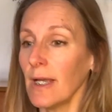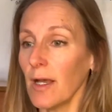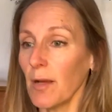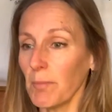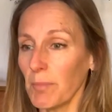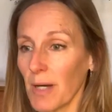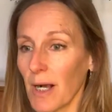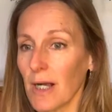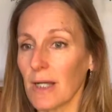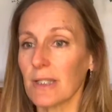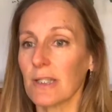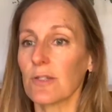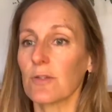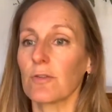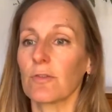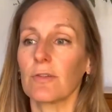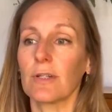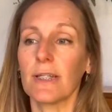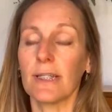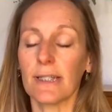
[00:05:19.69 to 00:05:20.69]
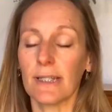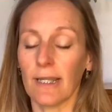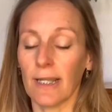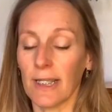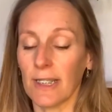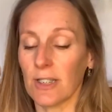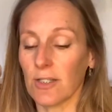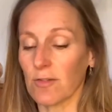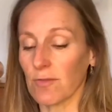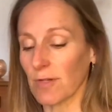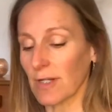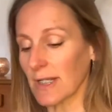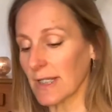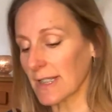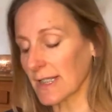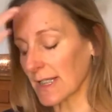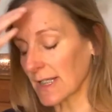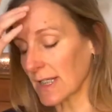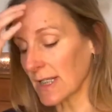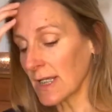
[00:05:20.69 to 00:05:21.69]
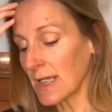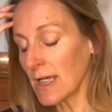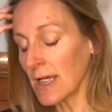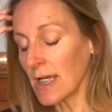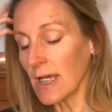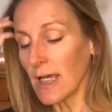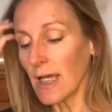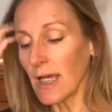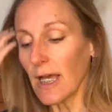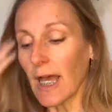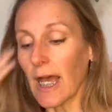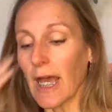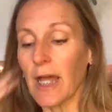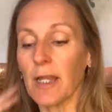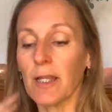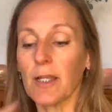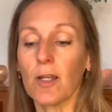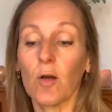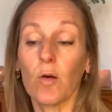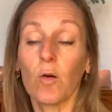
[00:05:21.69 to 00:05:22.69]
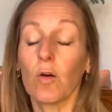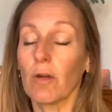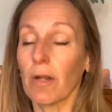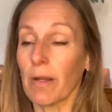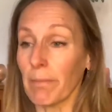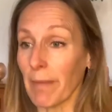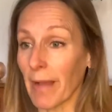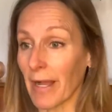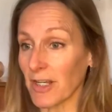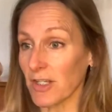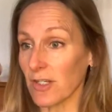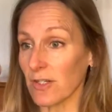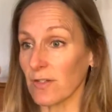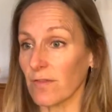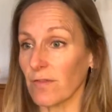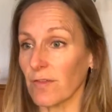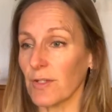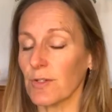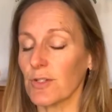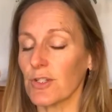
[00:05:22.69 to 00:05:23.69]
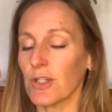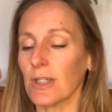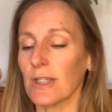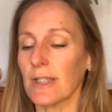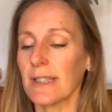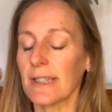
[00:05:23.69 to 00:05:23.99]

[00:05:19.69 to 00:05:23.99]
past stories and histories and or imagined futures.